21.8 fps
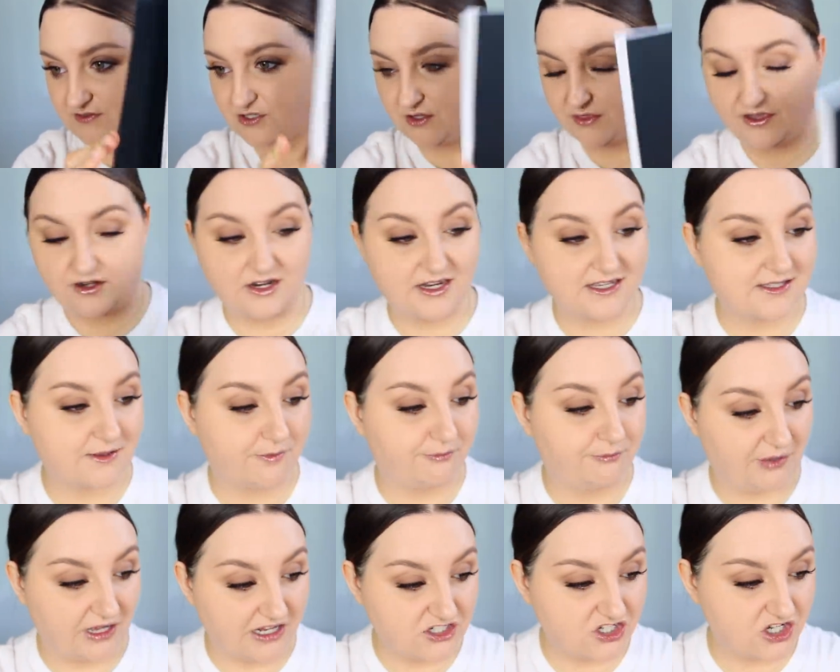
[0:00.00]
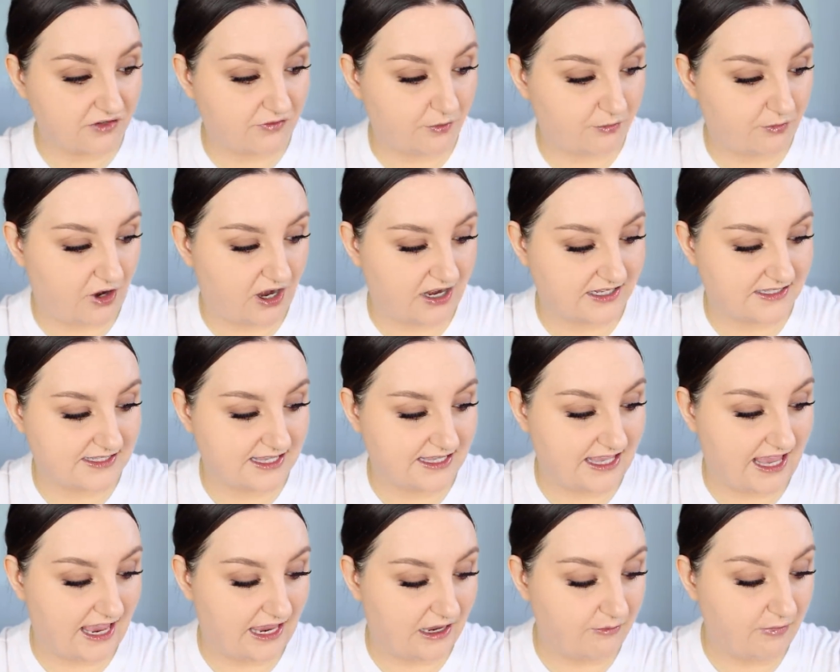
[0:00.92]
So there is a bunch of different products
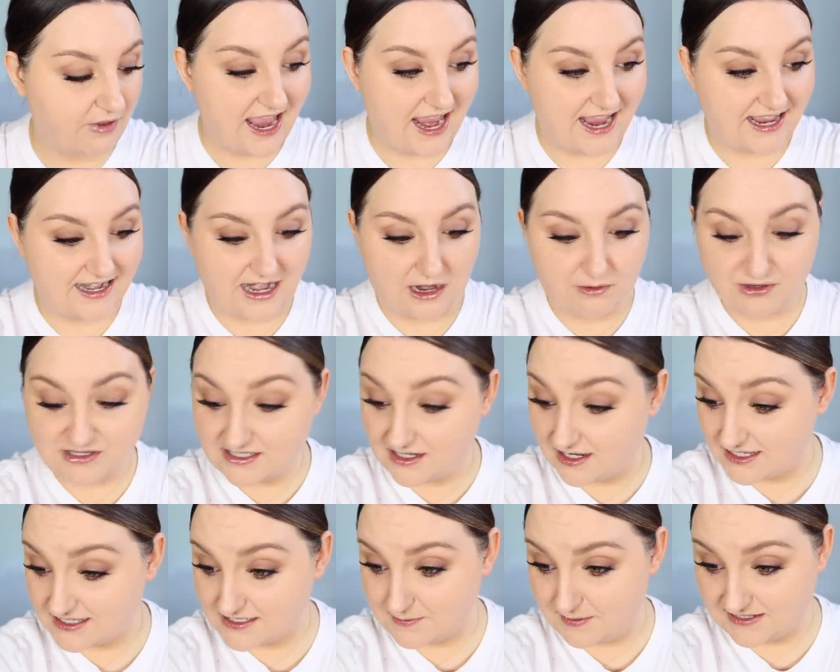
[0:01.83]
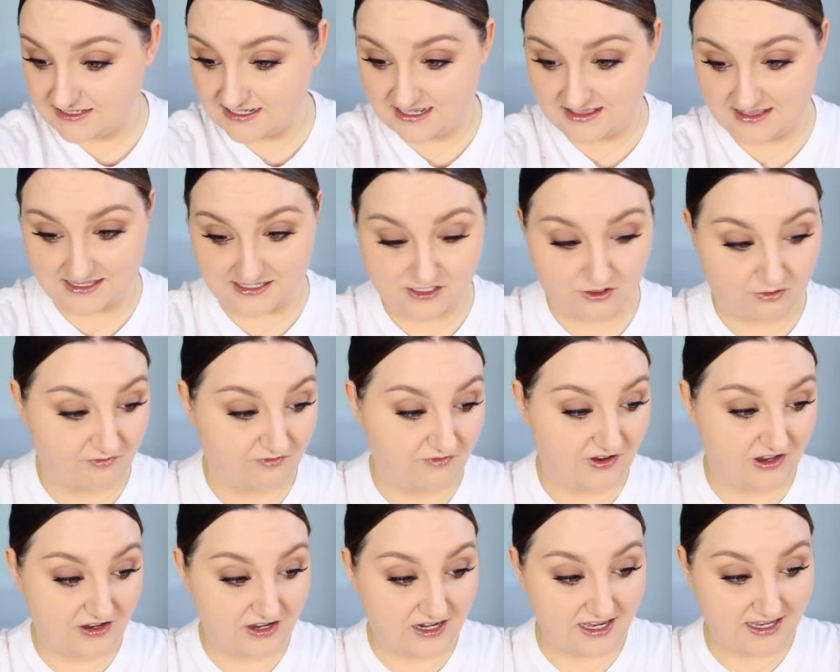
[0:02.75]
that came and I was not expecting this so I'm
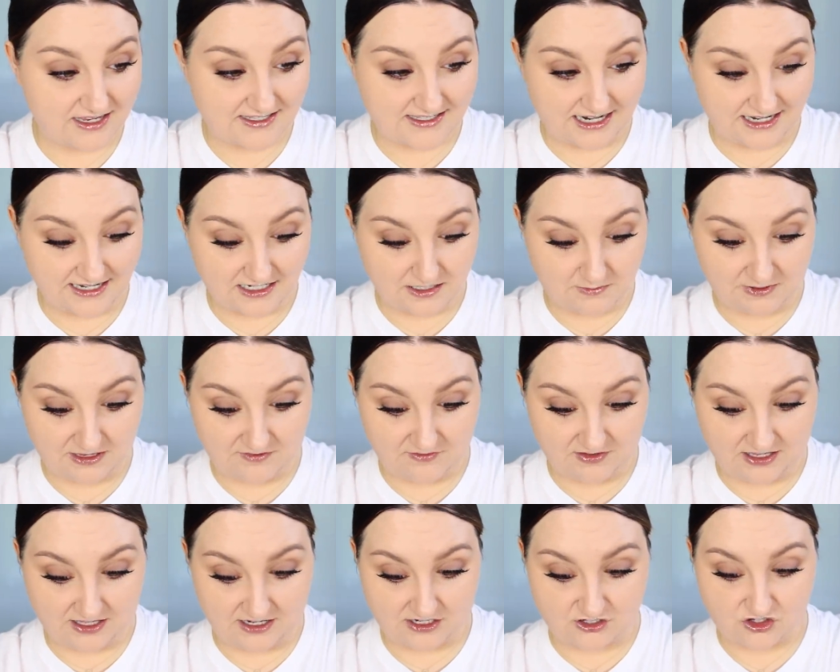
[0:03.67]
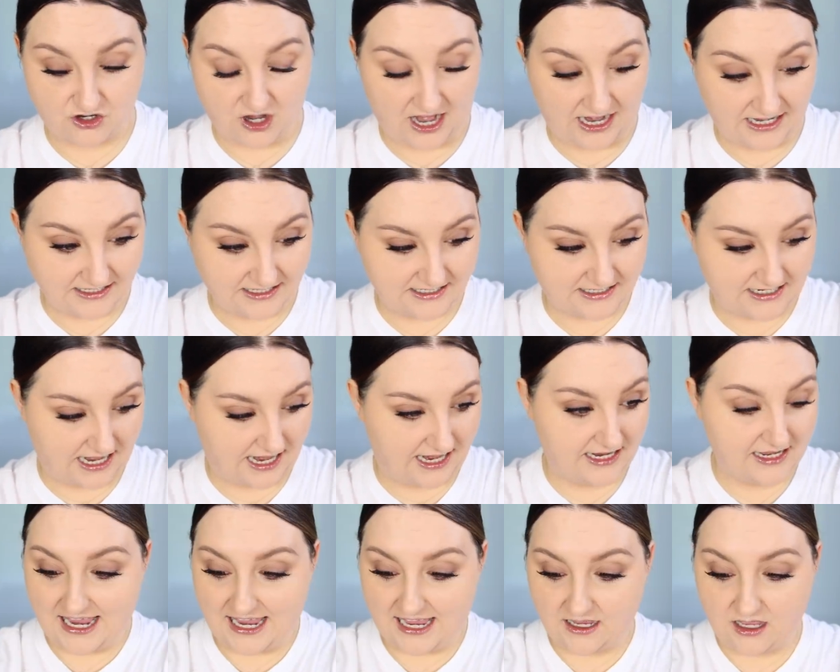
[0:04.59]
very excited to be giving it a try
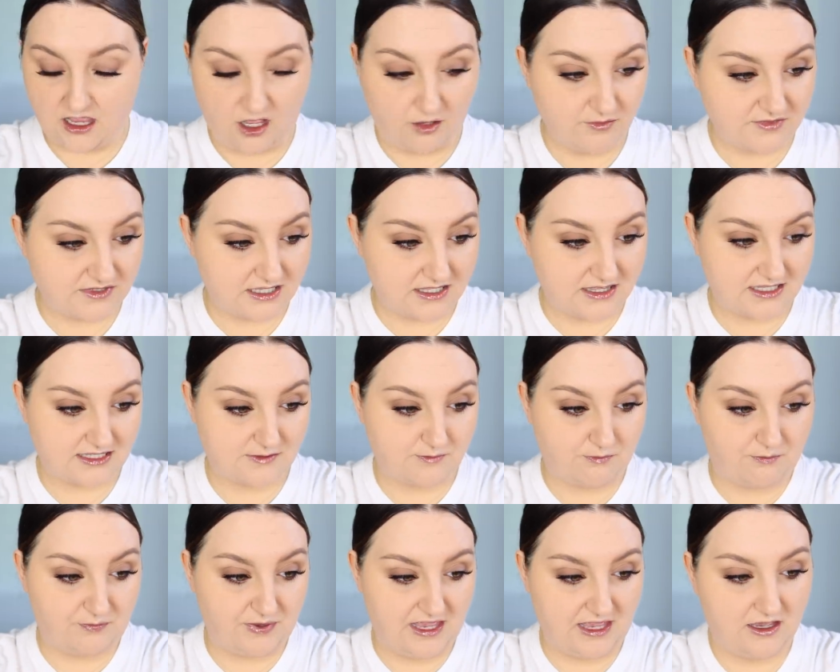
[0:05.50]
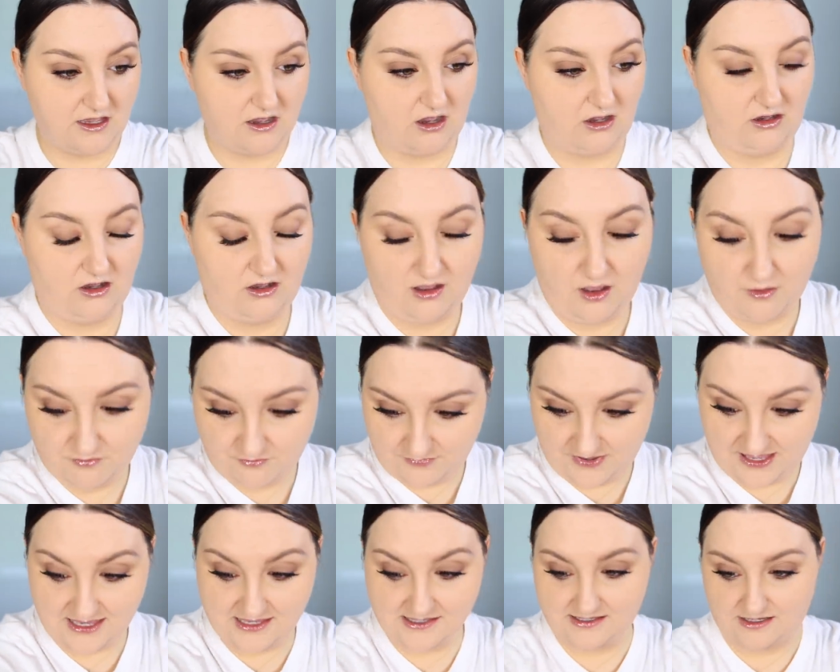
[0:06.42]
today. It comes in this big
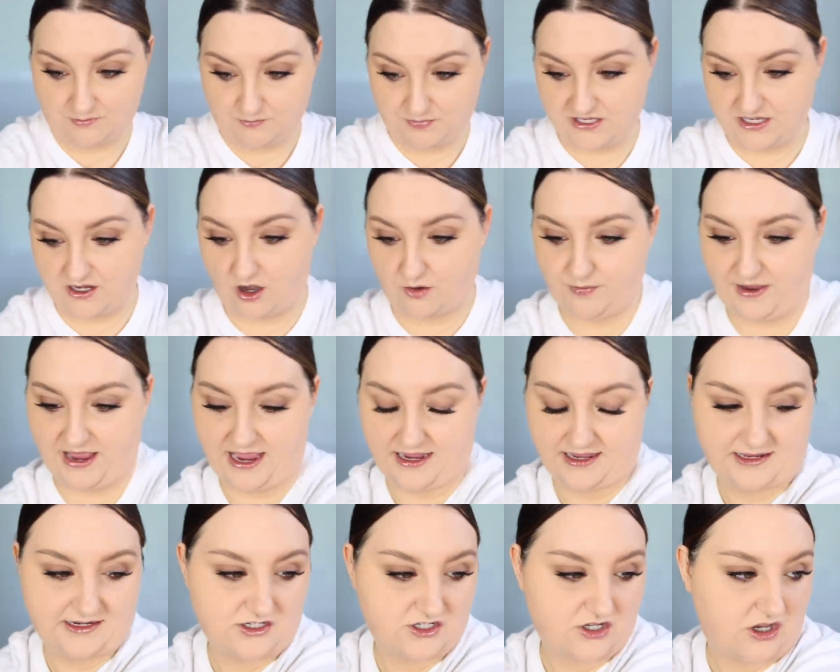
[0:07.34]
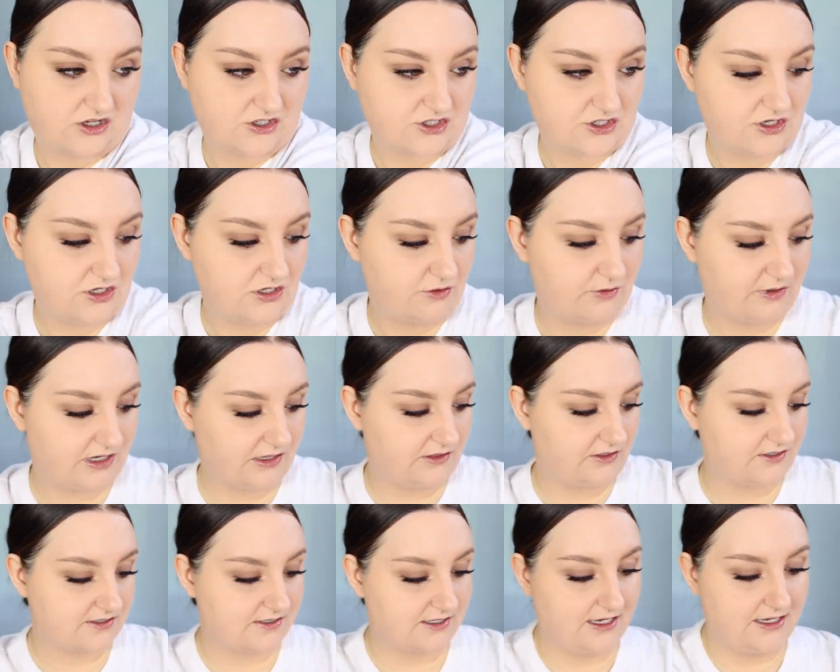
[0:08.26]
amazing PR package. I'll show you what it
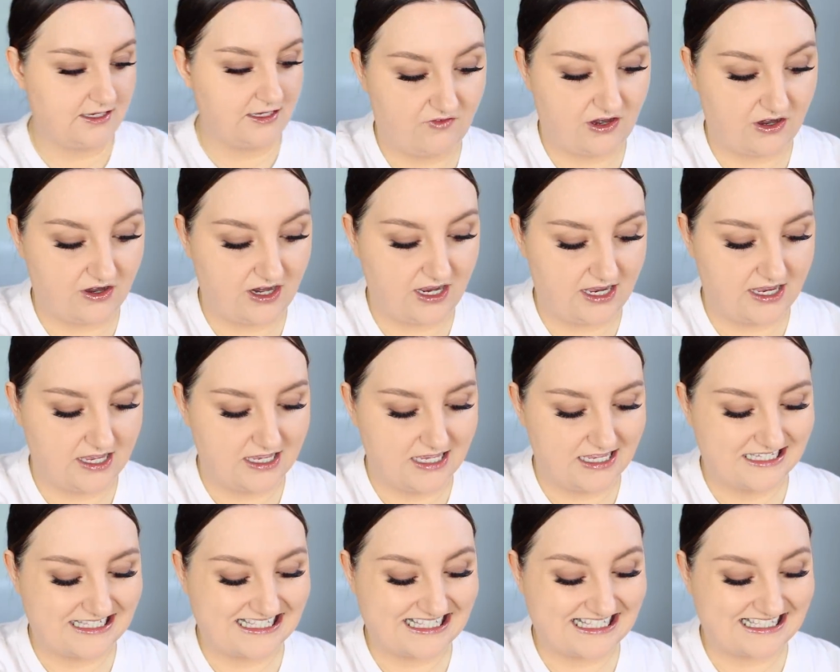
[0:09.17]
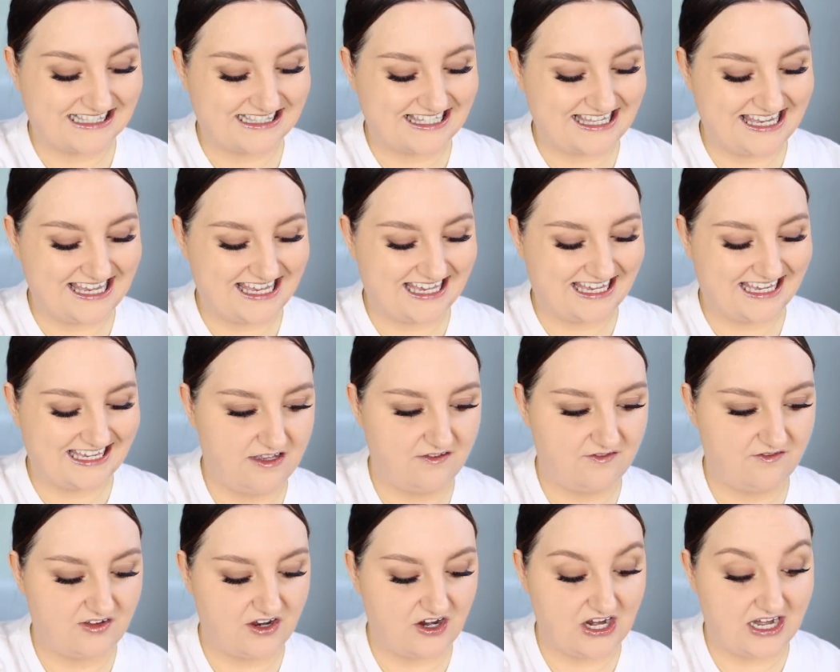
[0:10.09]
looks like. Very sleek,
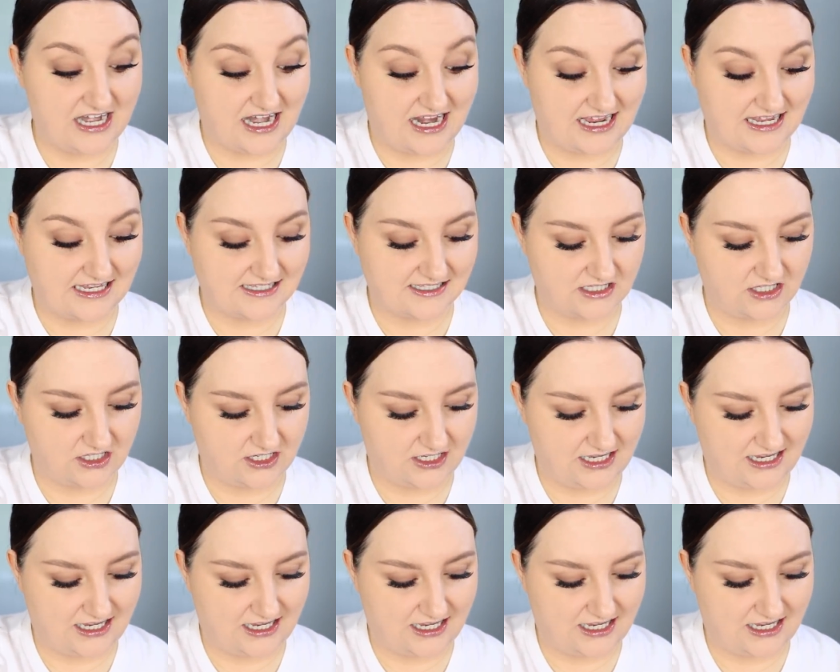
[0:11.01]
very nice look.